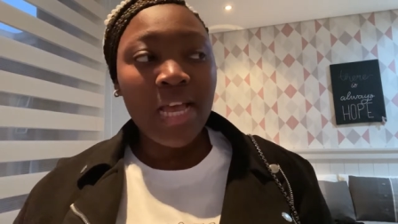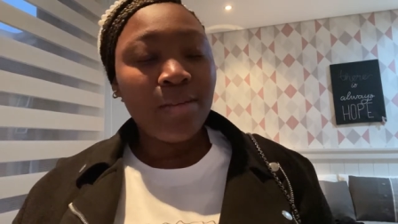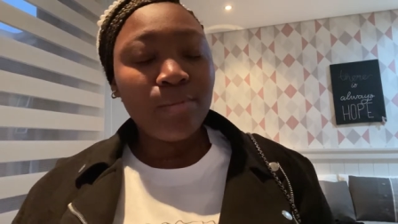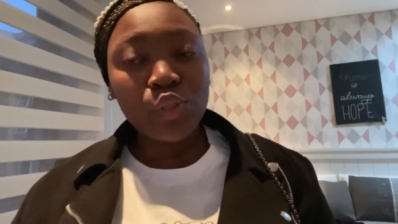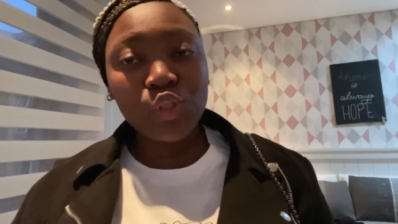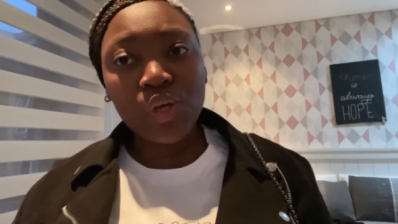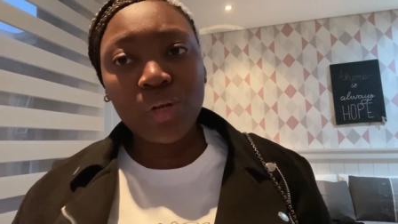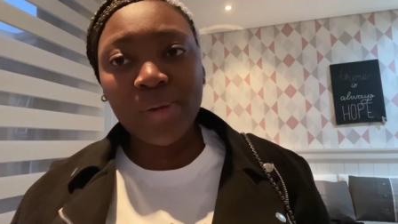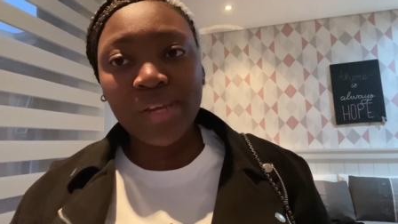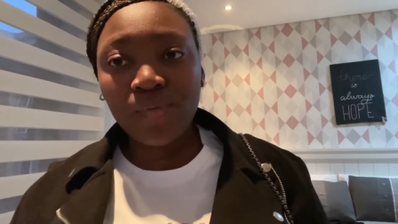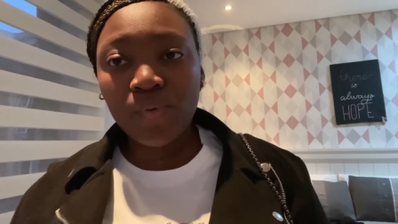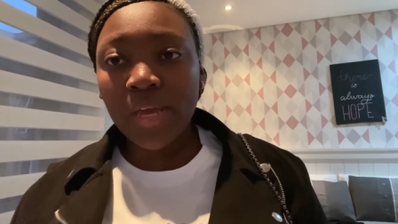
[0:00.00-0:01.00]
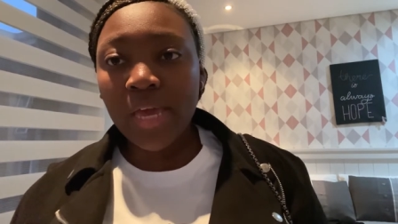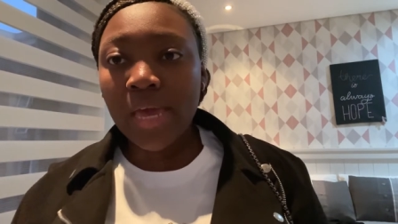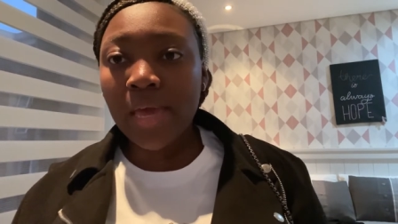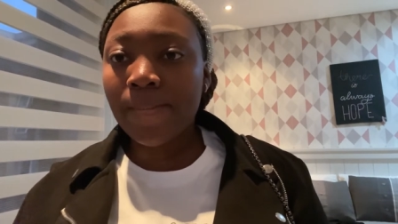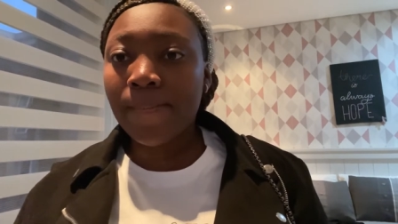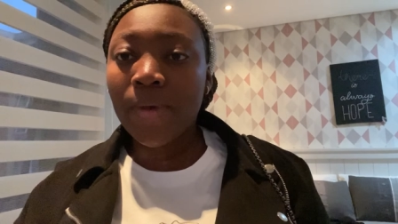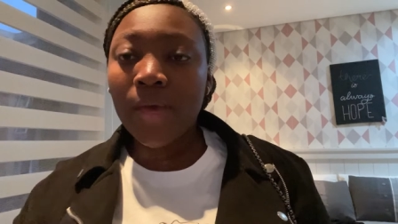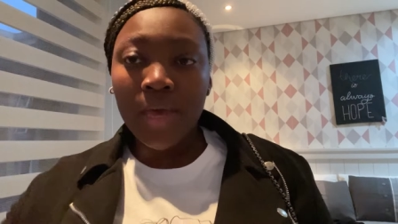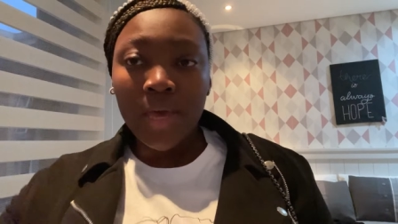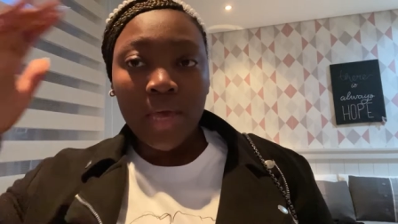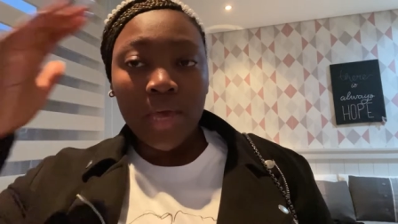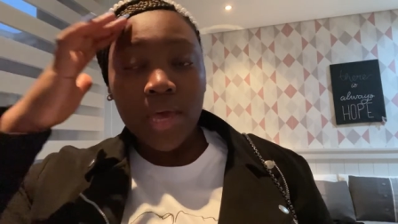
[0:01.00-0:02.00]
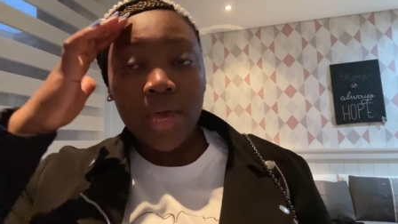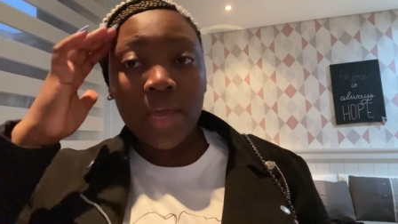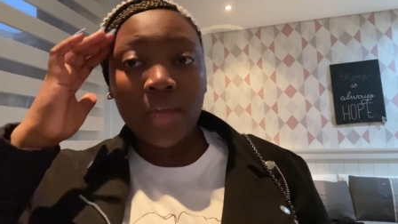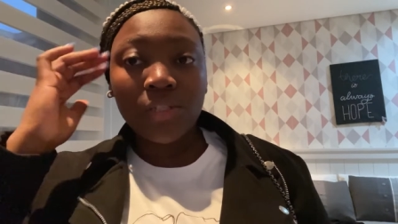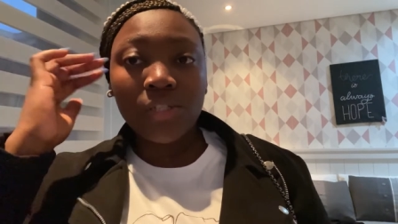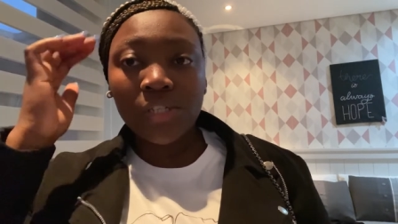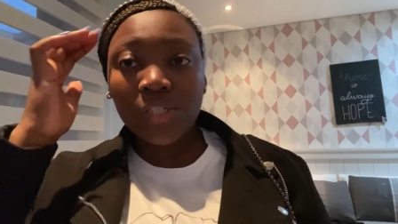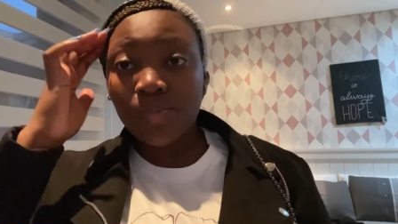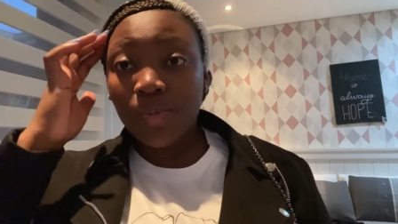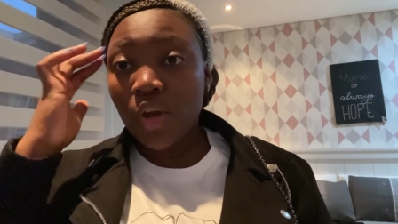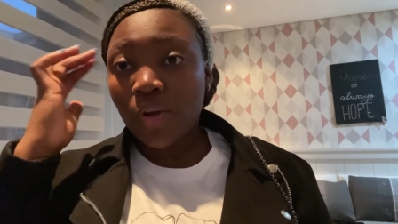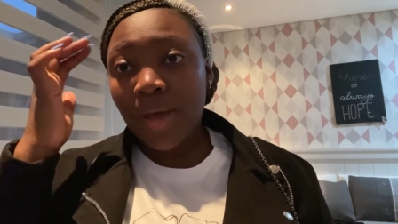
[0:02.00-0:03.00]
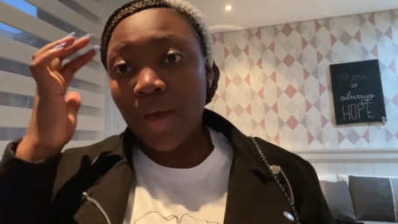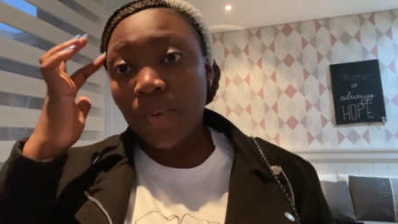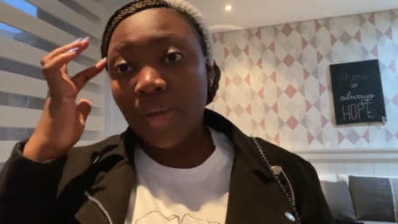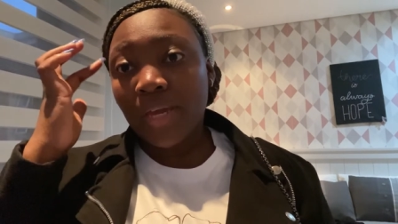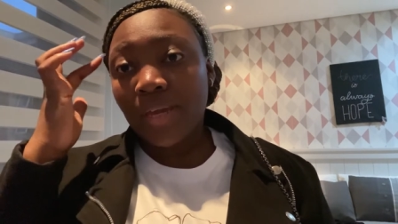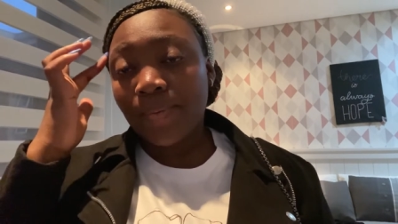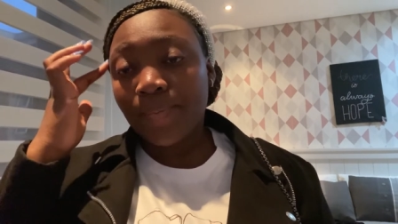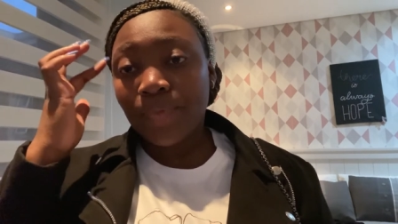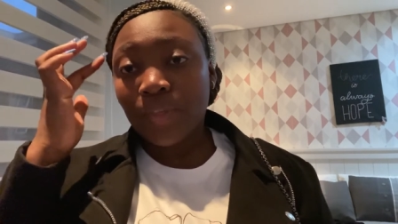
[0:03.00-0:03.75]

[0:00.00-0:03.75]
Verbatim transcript: Just gonna wait for him and just be on my way.